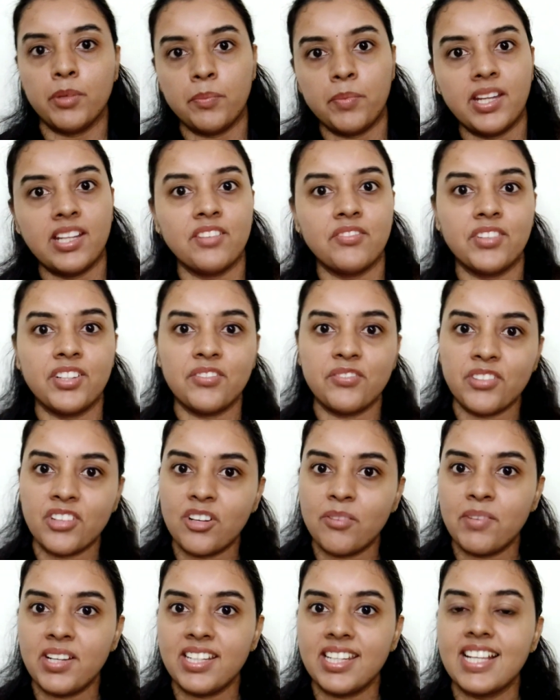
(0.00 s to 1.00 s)
may benefit
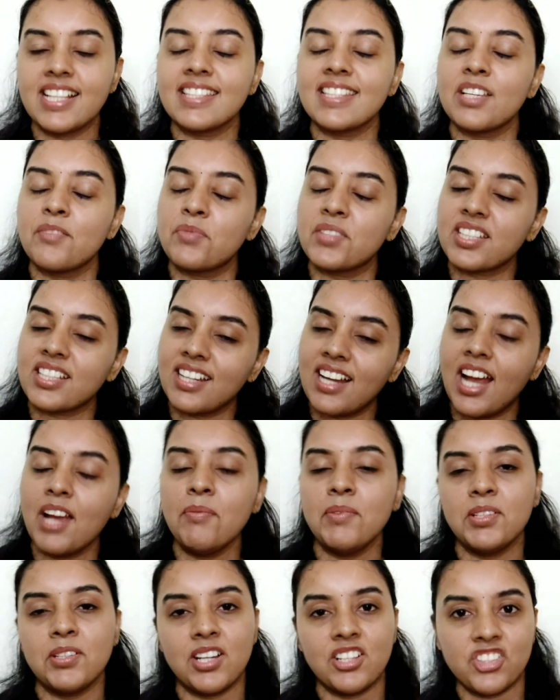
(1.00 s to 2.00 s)
from it and
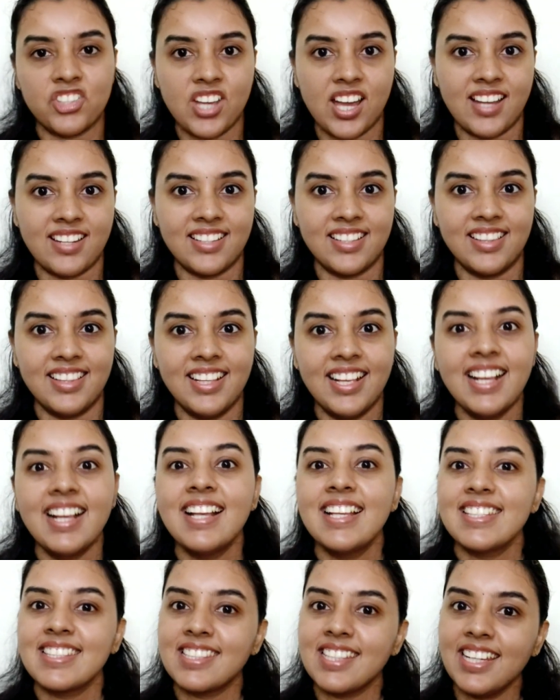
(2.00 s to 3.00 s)
subscribe to our channel.
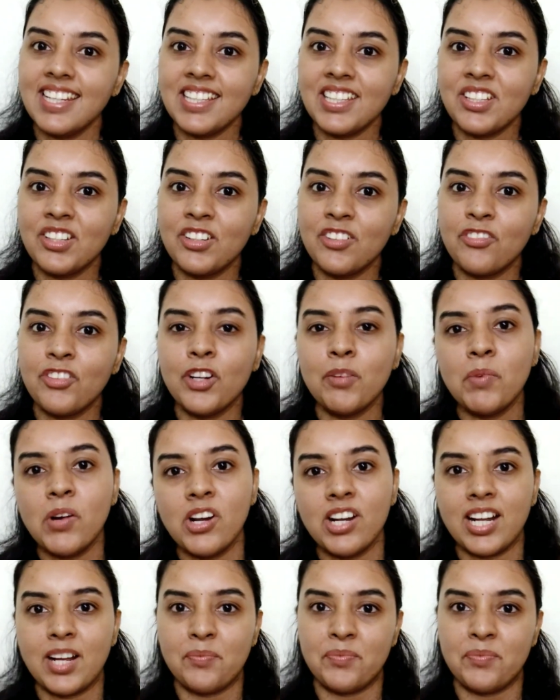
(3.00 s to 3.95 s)
Stay tuned for more